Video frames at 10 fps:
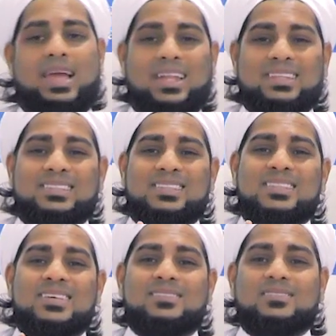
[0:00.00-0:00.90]
And it's
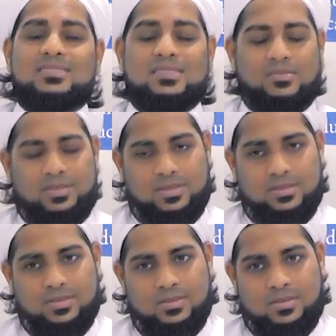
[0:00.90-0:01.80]
necessary
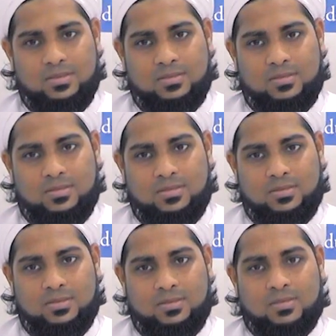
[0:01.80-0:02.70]

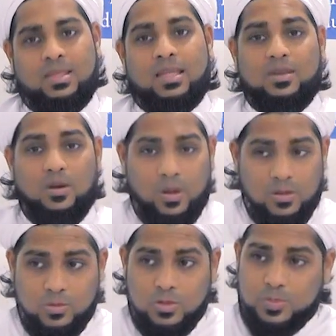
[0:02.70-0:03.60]
that the
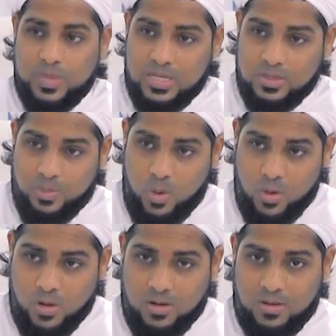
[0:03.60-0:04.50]
one who speaks
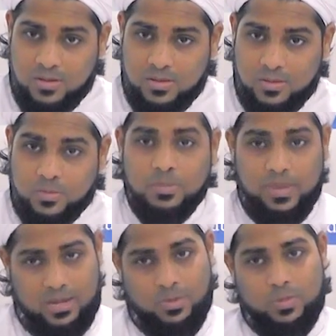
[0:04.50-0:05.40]
more will
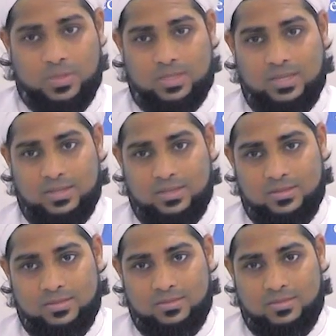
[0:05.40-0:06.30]
make more mistakes.
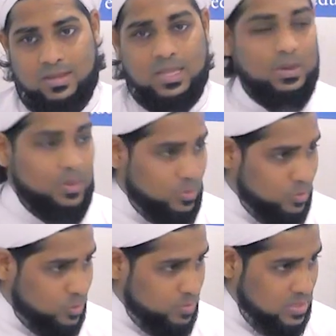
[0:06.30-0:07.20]
And the one
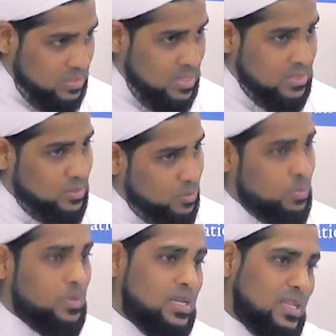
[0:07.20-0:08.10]
who speaks less
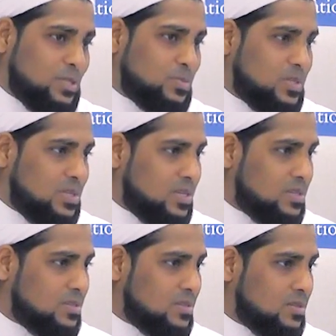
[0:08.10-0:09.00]
will make less mistakes.
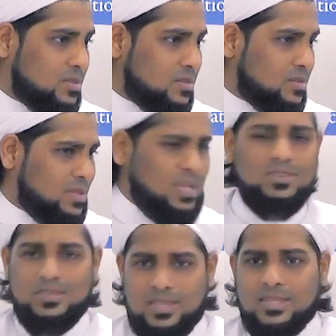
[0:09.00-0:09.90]
That's
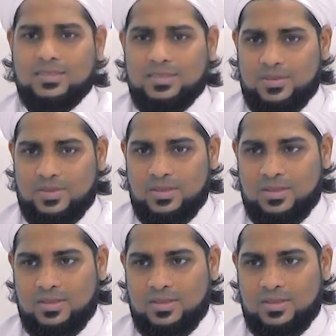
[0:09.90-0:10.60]
just necessary.